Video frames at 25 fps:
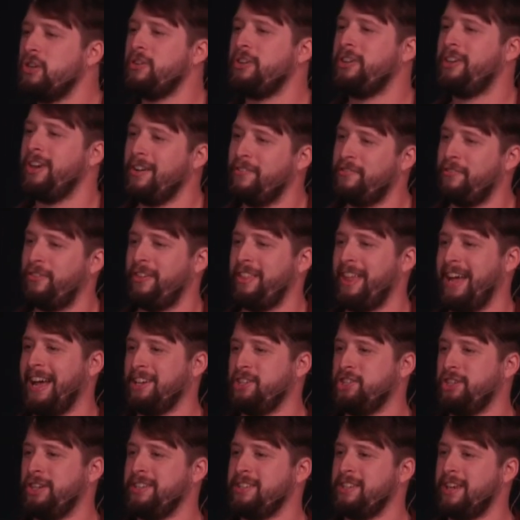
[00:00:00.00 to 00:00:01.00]
good for that,
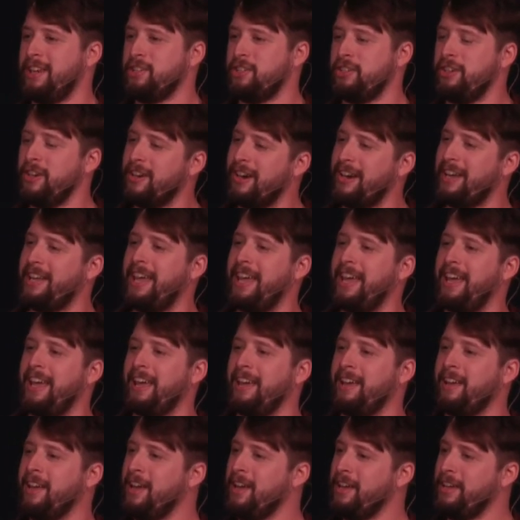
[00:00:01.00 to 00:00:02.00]
Jesus. You're a
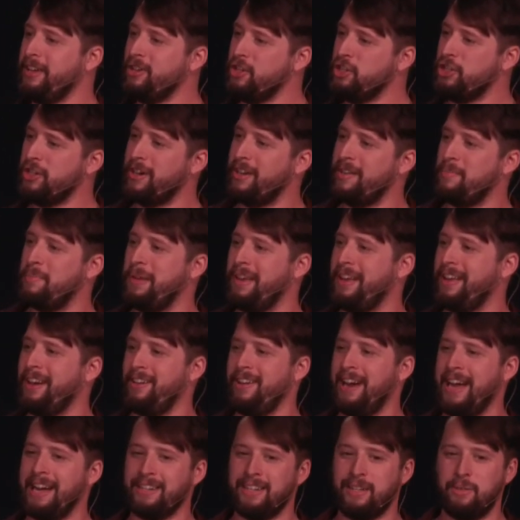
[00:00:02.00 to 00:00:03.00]
king. You shouldn't be
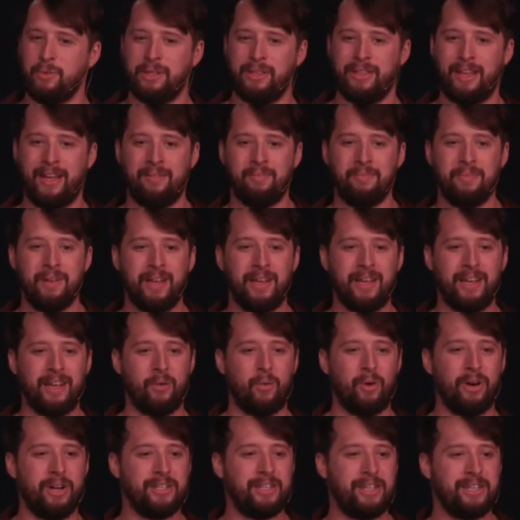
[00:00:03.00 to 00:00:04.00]
interacting with them. And
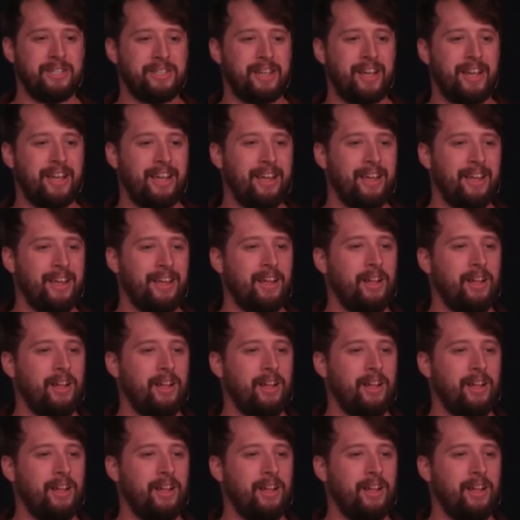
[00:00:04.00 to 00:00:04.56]
what does he say?